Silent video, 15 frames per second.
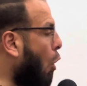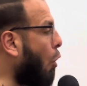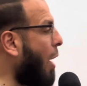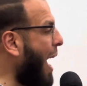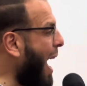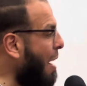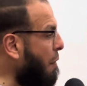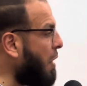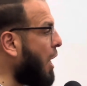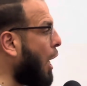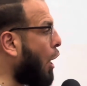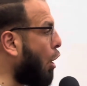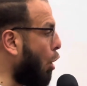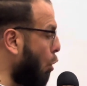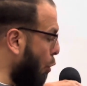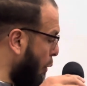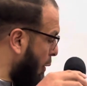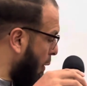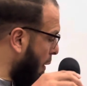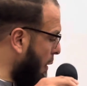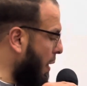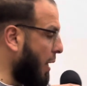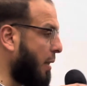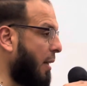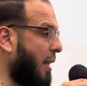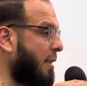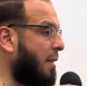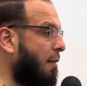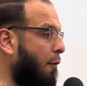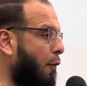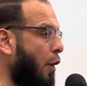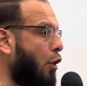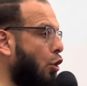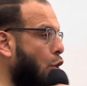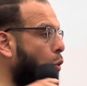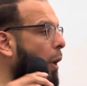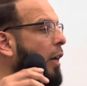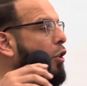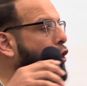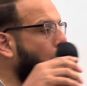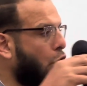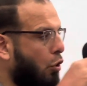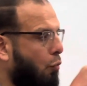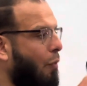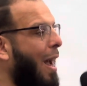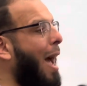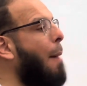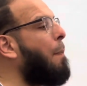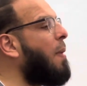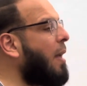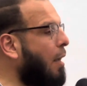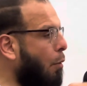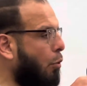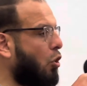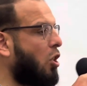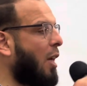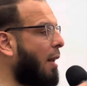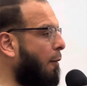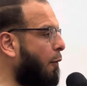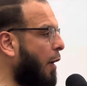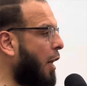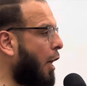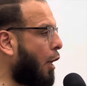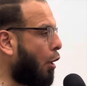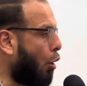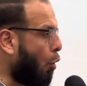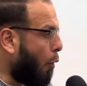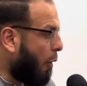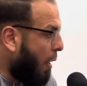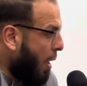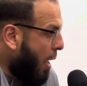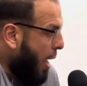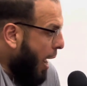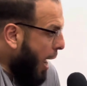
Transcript: or having a cloth that doesn't fit you and just wrapping yourself in a cloth